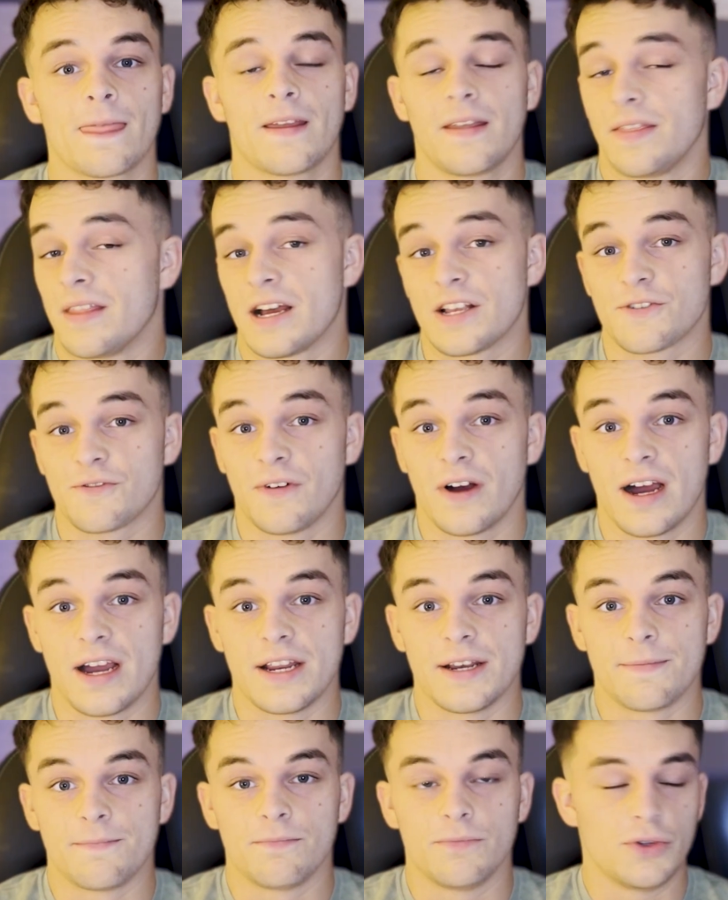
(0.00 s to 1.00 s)
And that's
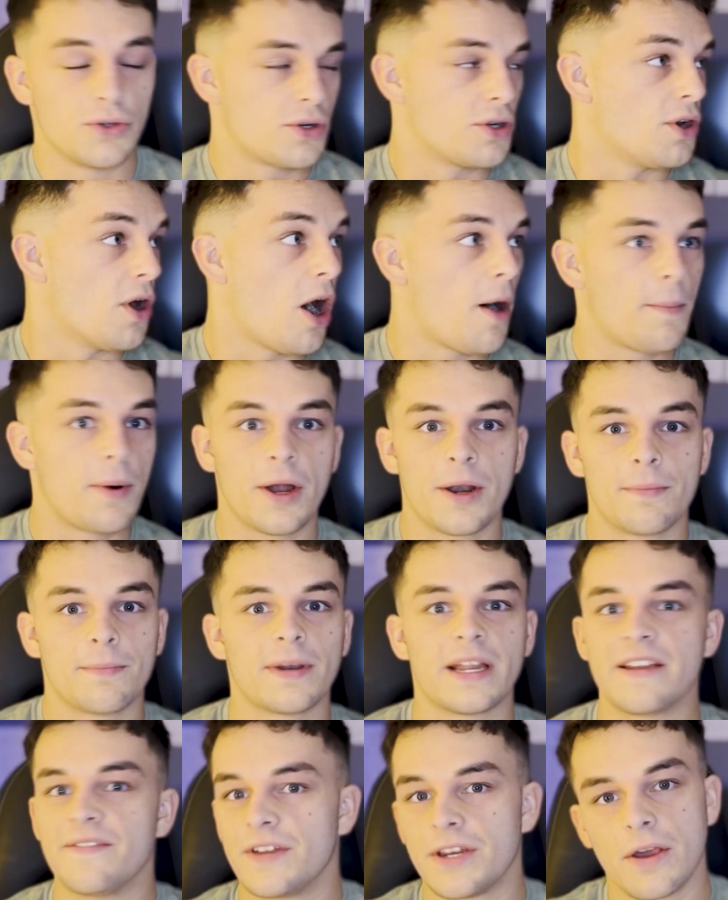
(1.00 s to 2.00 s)
fine. You could hop on and
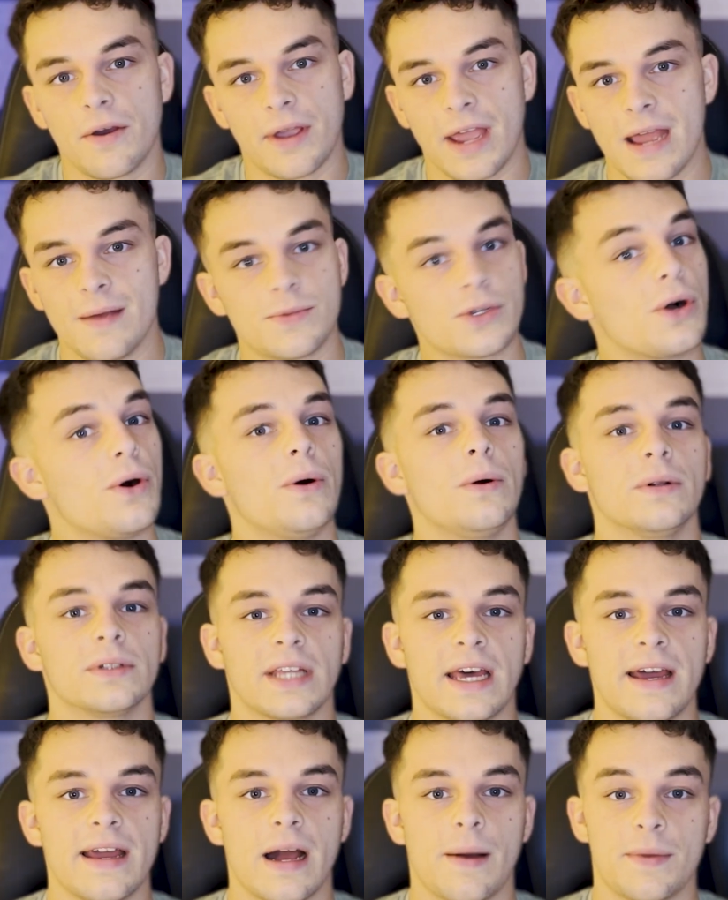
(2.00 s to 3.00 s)
play video games all
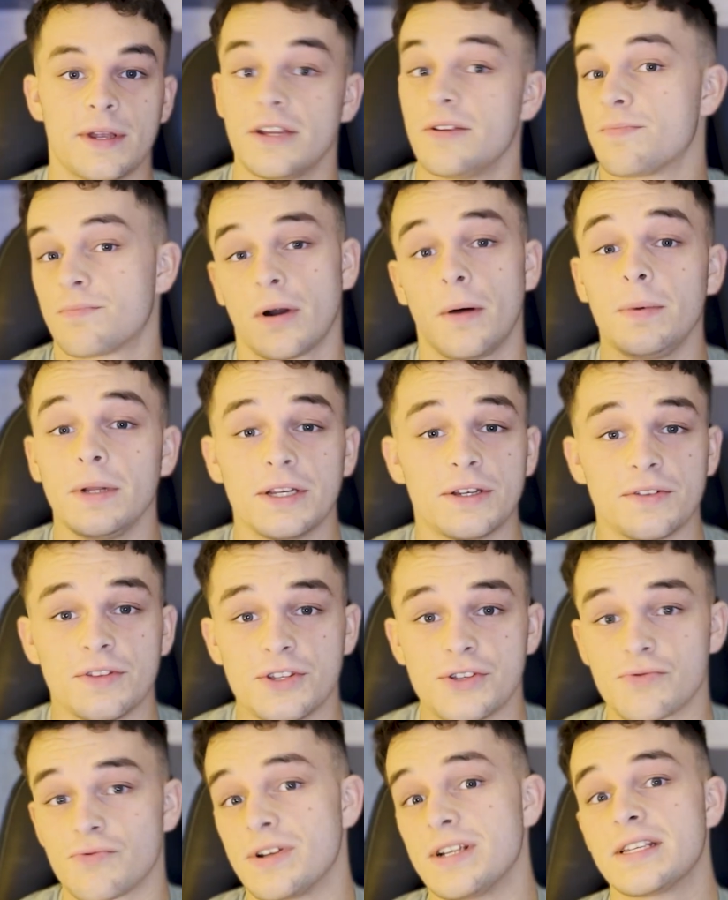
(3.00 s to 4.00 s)
day. I mean, you've probably done
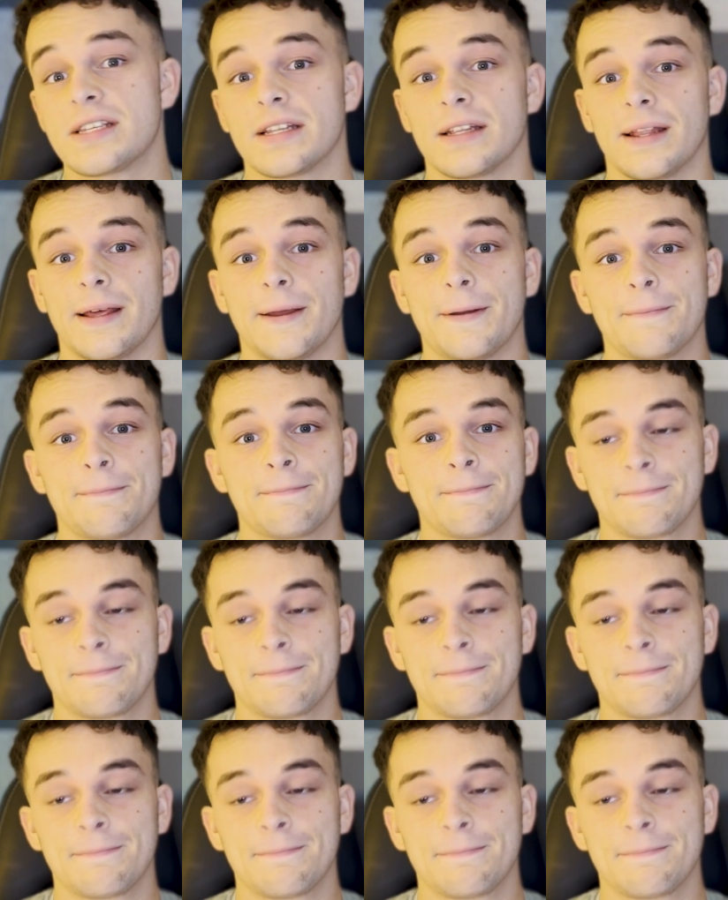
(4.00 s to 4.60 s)
this recently.